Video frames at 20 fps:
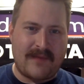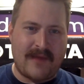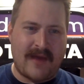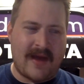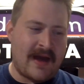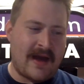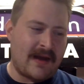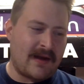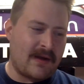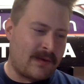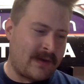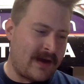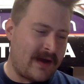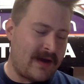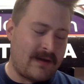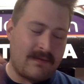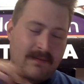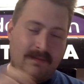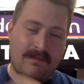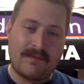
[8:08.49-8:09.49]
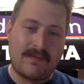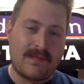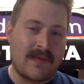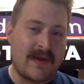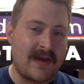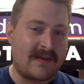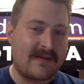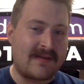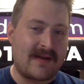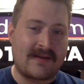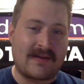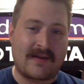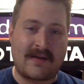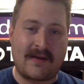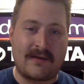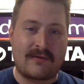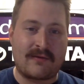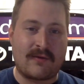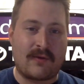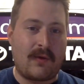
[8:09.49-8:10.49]
and okay, he's got the
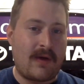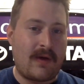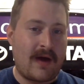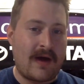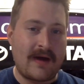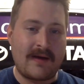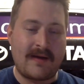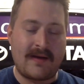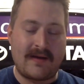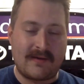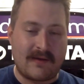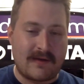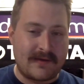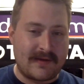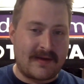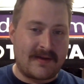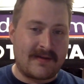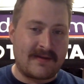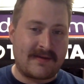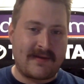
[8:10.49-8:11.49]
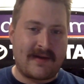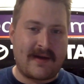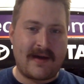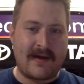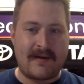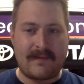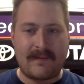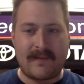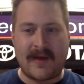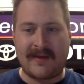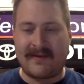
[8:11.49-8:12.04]
control line, he's on the inside,